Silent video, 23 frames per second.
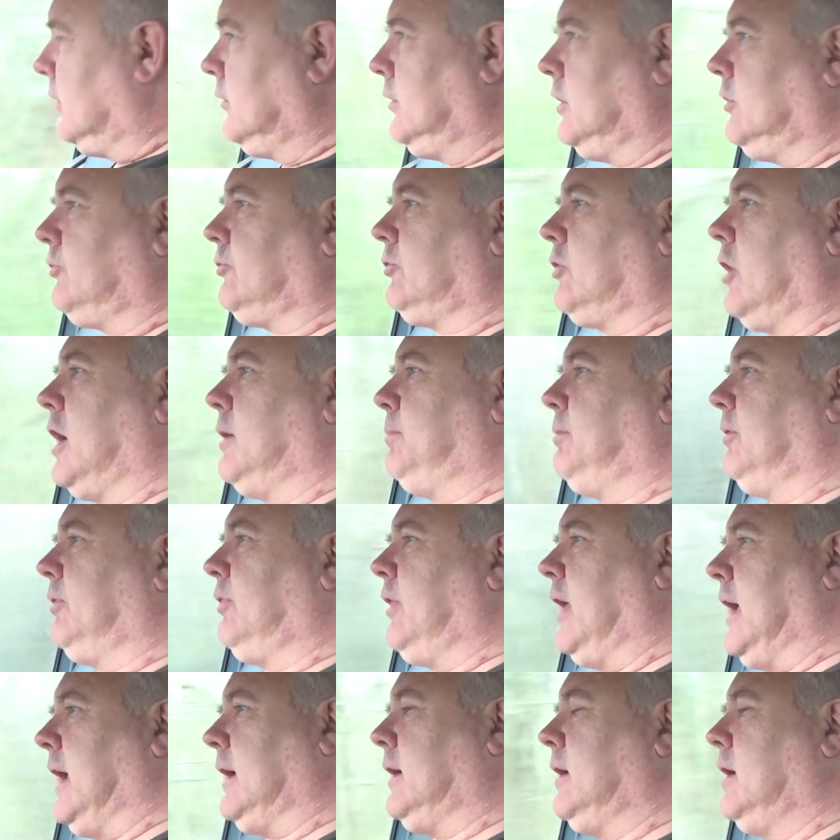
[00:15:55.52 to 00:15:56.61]
this type of
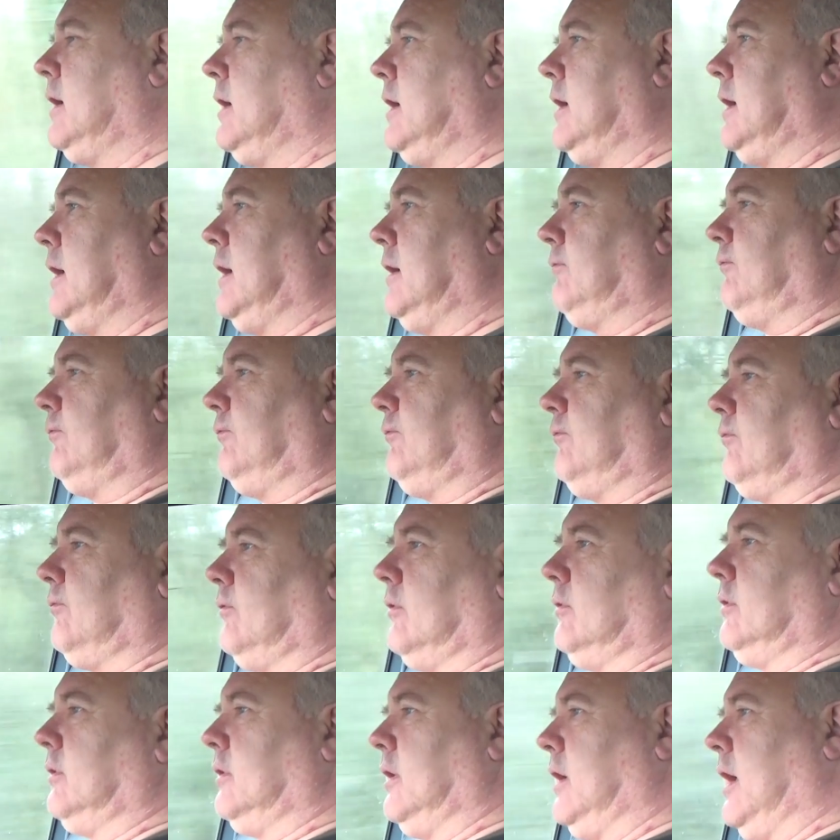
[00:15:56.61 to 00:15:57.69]
thing. If
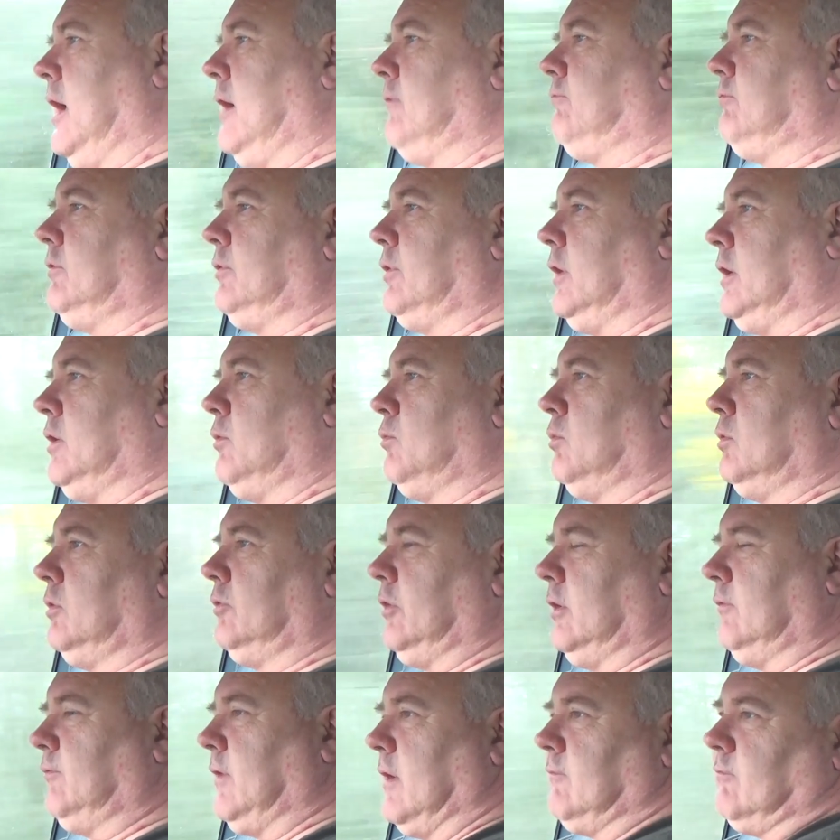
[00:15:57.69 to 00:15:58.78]

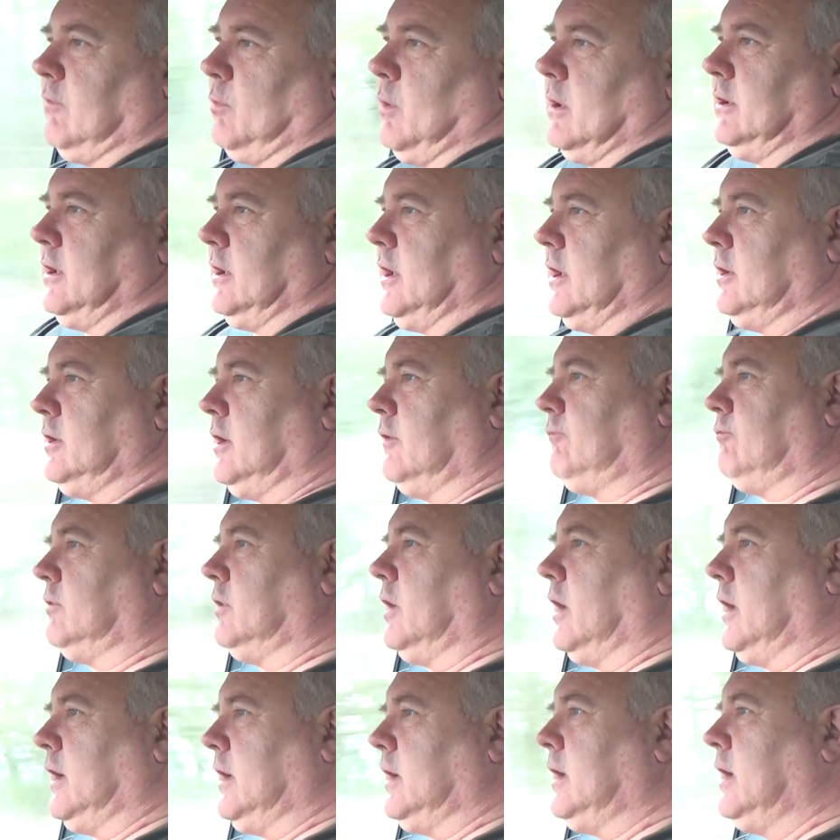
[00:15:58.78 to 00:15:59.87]
everyone did it
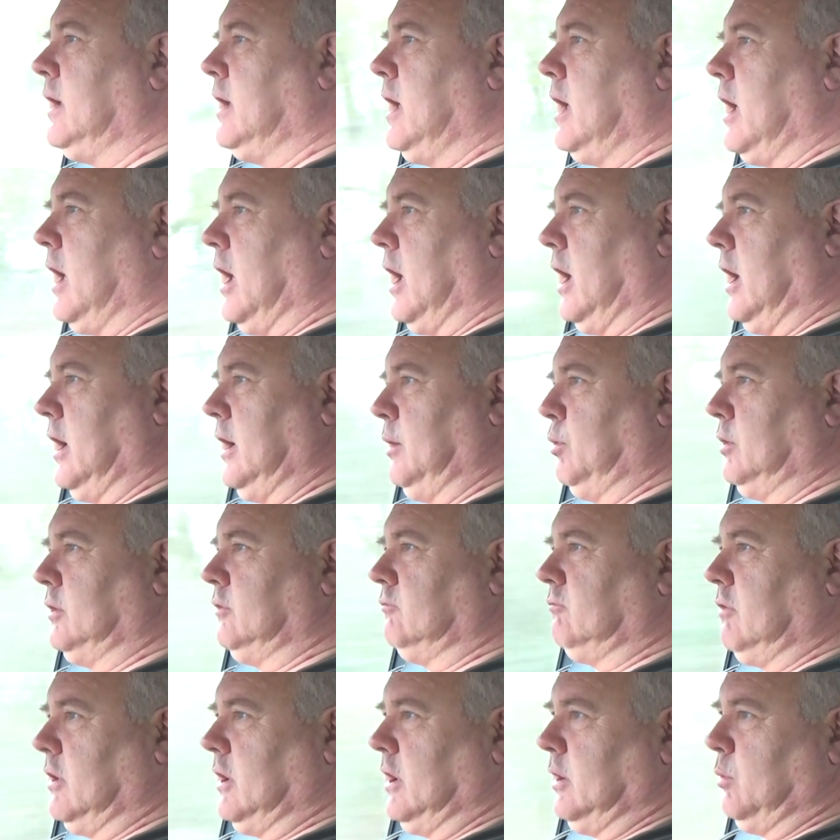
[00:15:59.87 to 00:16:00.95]
differently, it
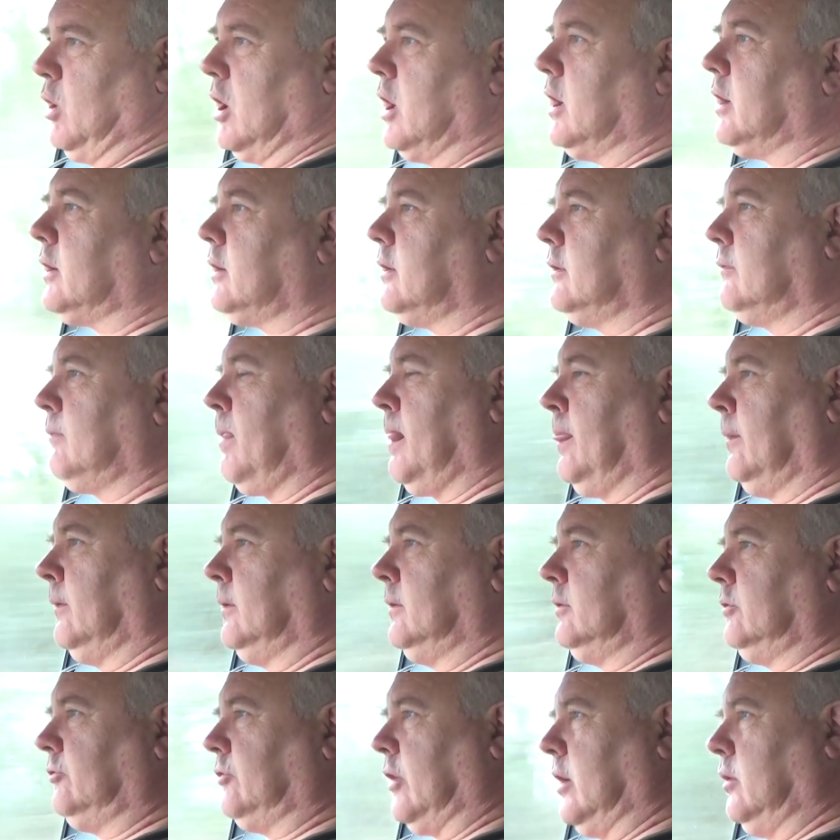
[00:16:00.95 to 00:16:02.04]
wouldn't really work.
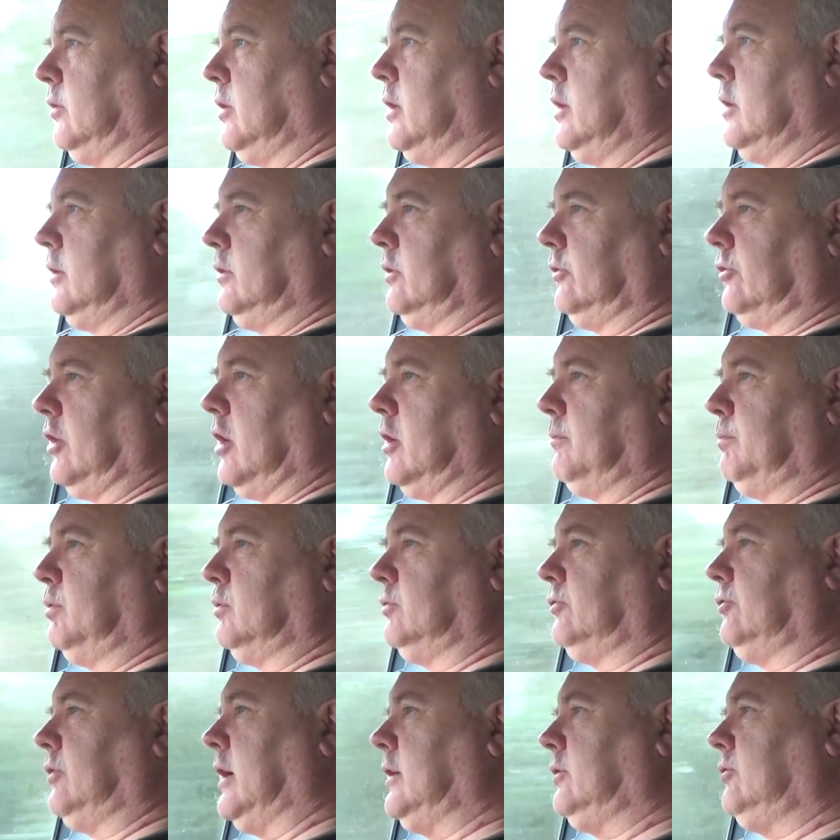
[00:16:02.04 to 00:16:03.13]
So the sample
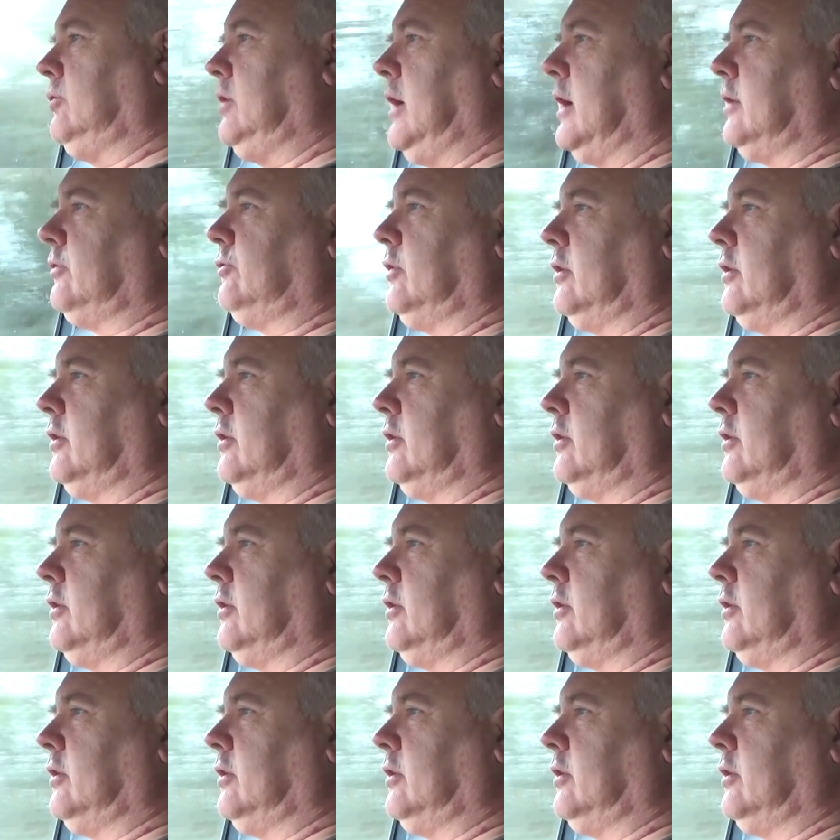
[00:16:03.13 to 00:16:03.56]
sets, yes,